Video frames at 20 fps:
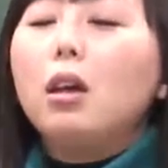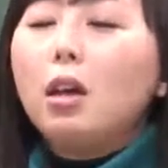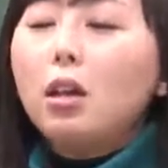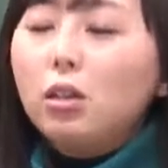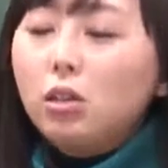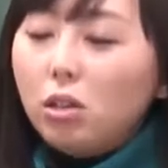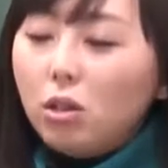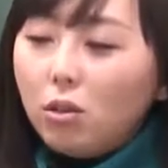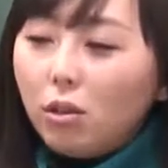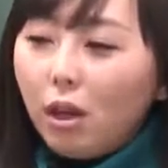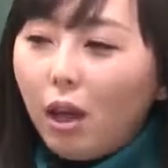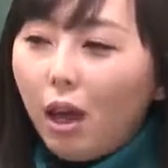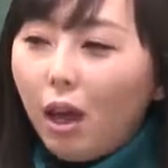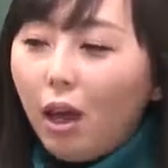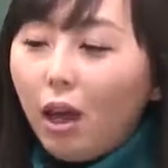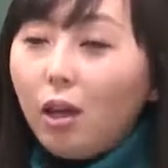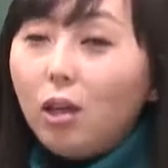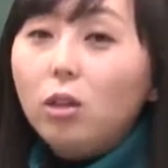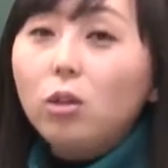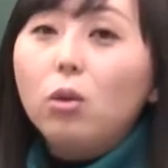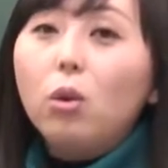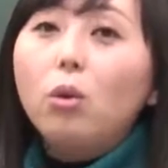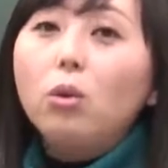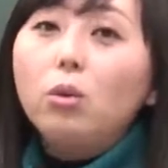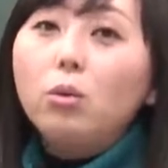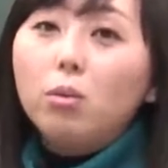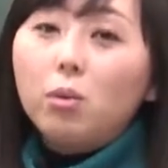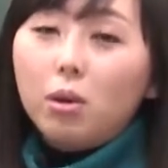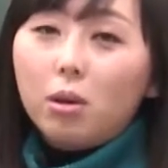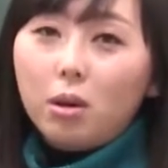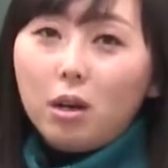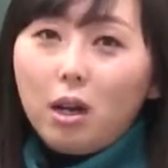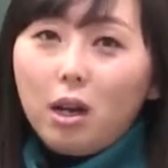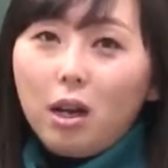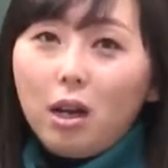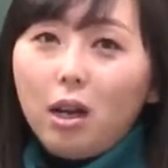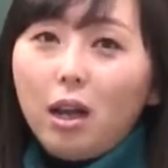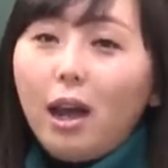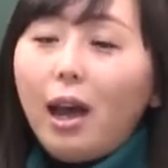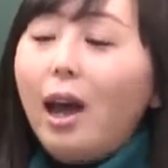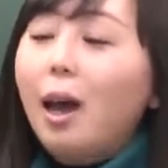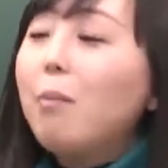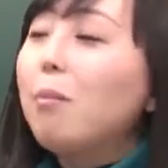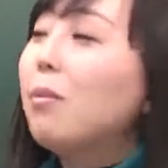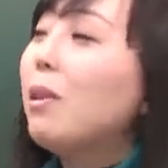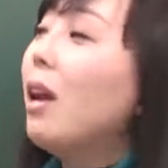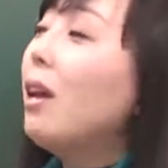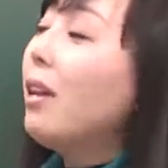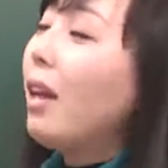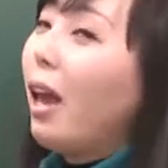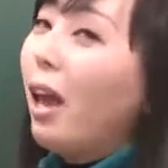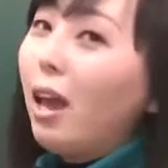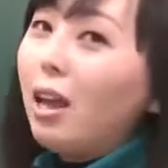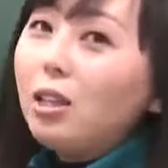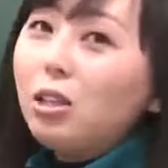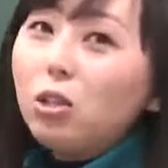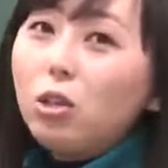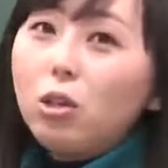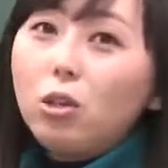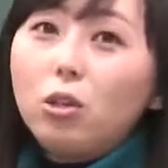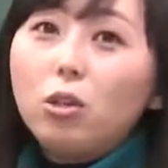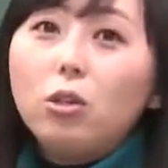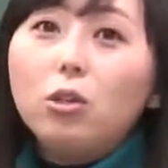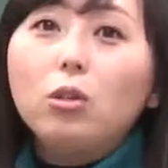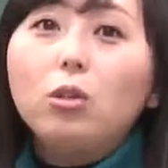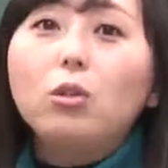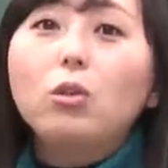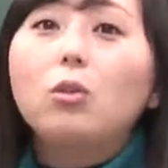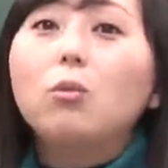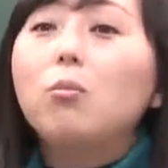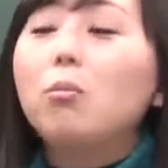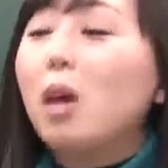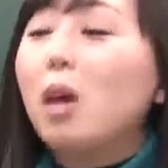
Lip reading: It's okay, don't worry. I'm not asking you to